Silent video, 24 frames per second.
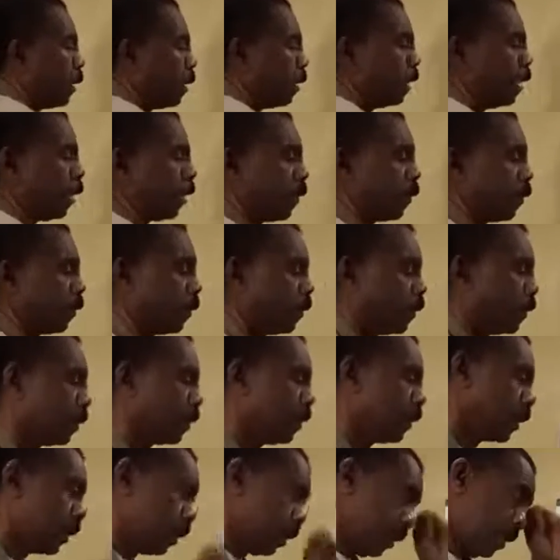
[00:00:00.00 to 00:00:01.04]
Now,
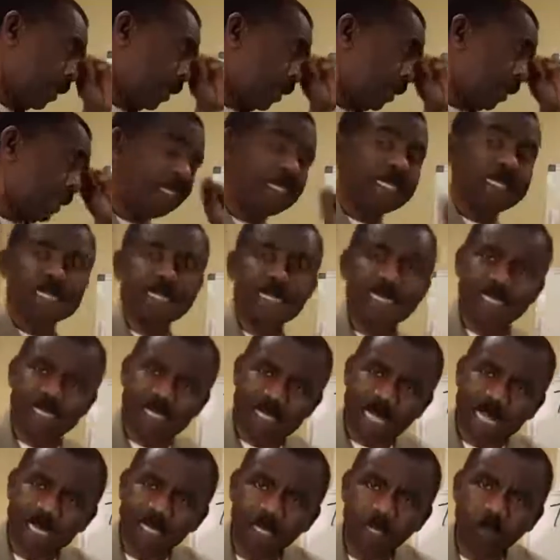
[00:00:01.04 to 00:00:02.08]
the
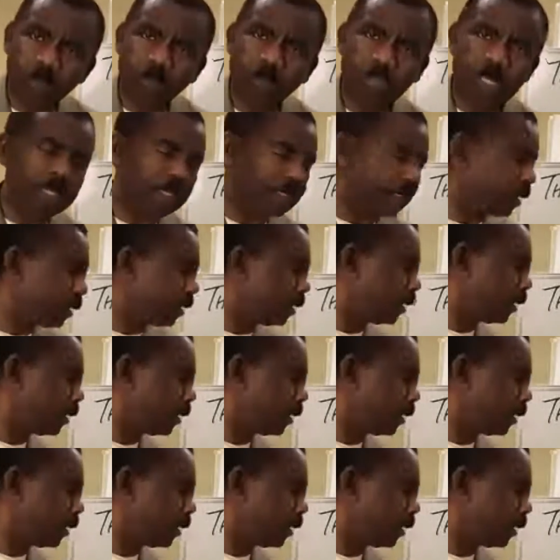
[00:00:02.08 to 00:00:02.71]
second one,